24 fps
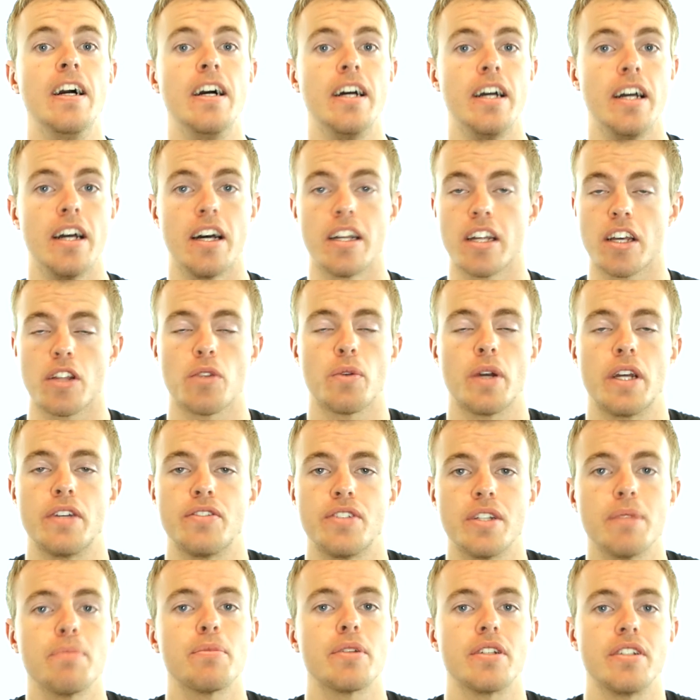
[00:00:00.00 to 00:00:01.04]
Another way of
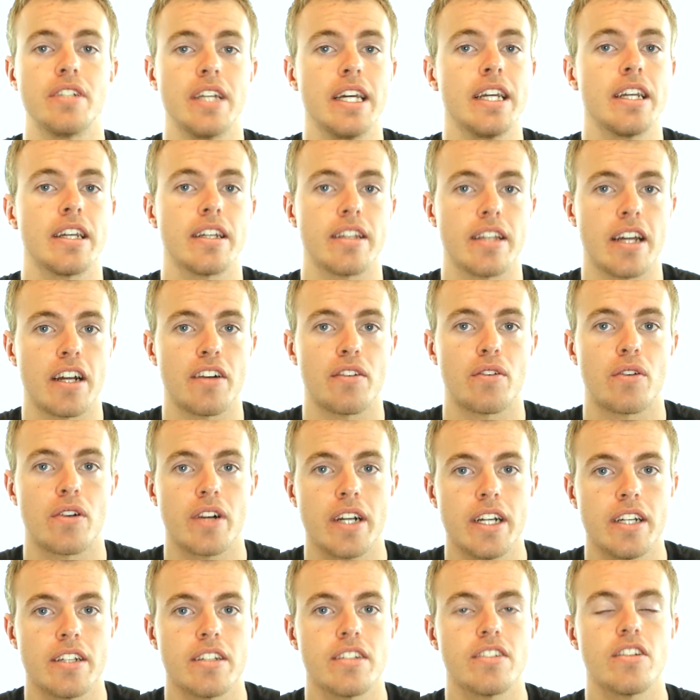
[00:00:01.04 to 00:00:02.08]
simply saying it, therefore,
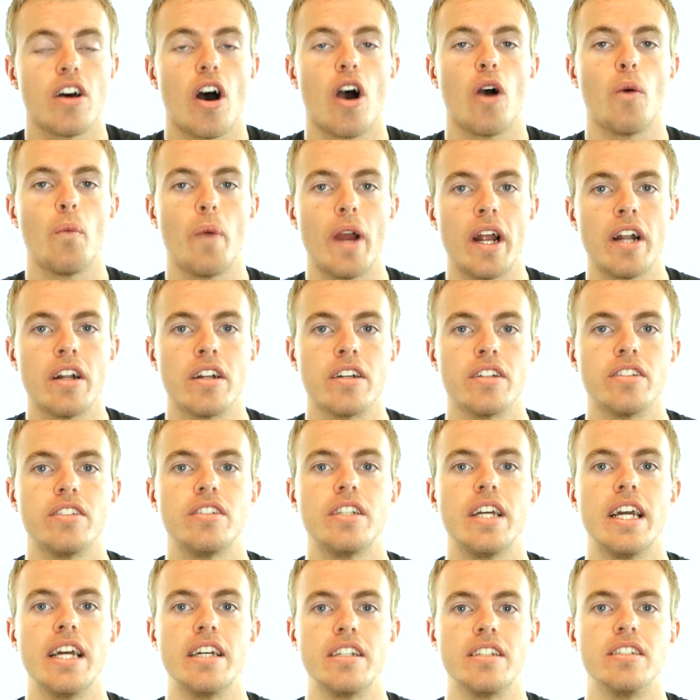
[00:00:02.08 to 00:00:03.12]
is awareness
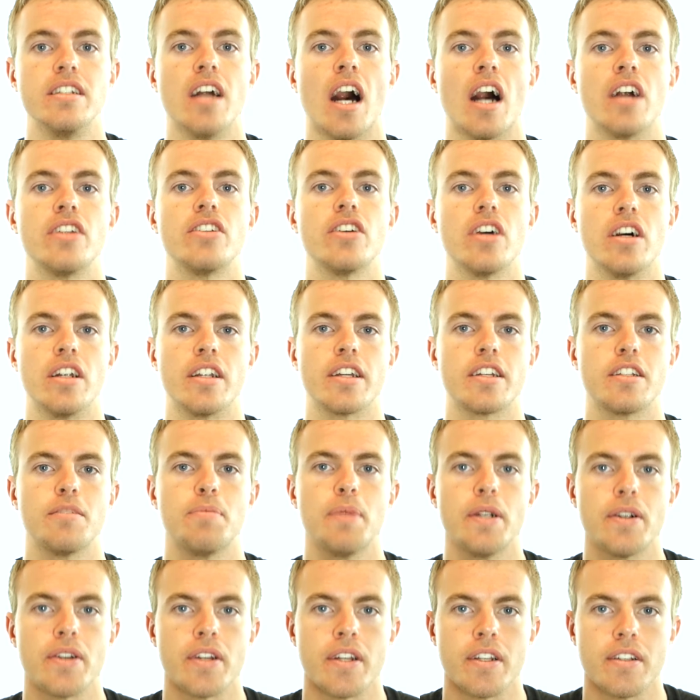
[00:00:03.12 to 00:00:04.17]
is not an
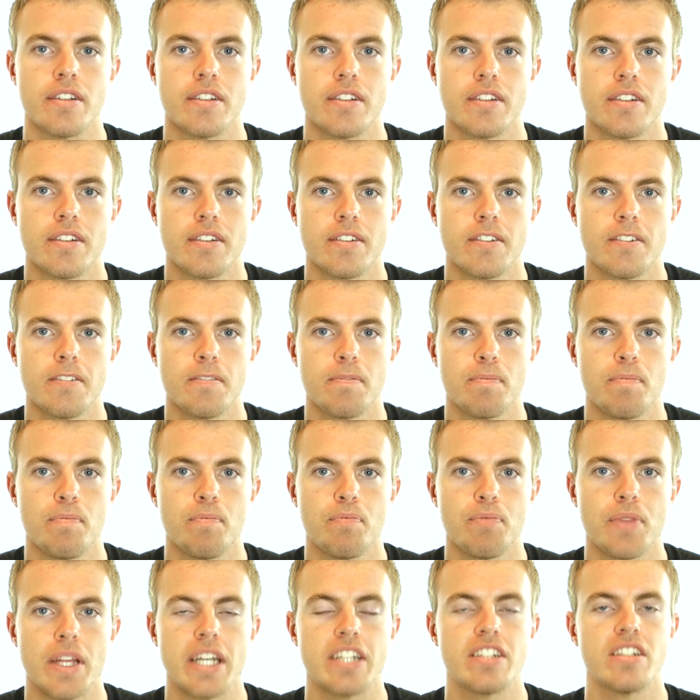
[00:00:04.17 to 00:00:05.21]
experience.
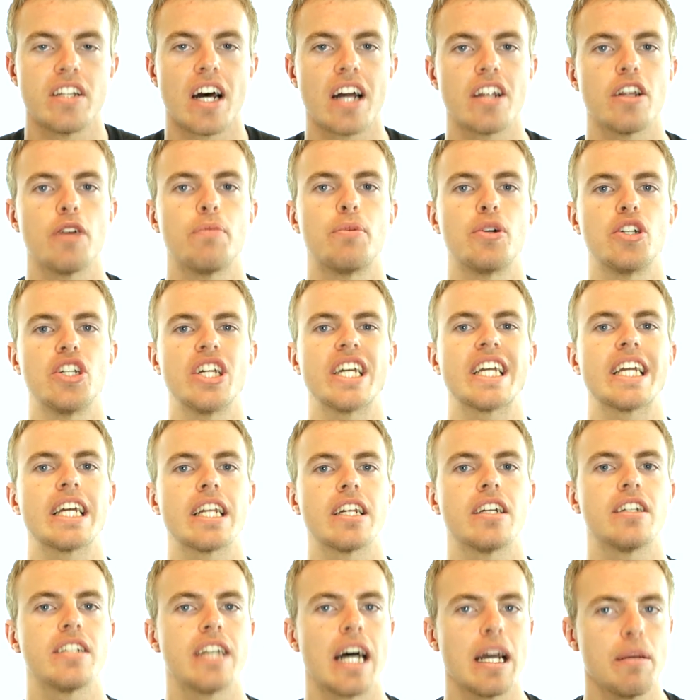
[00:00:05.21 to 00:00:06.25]
It's not a
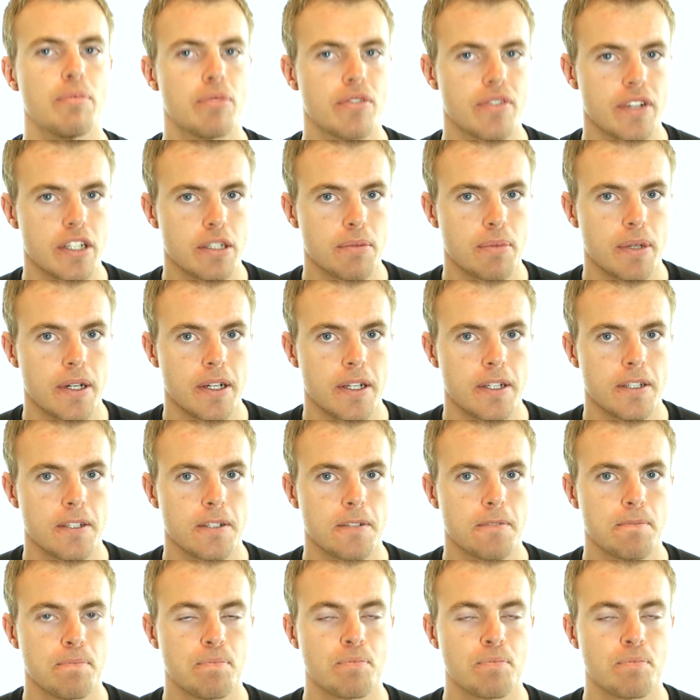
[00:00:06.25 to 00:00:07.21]
particular type of experience.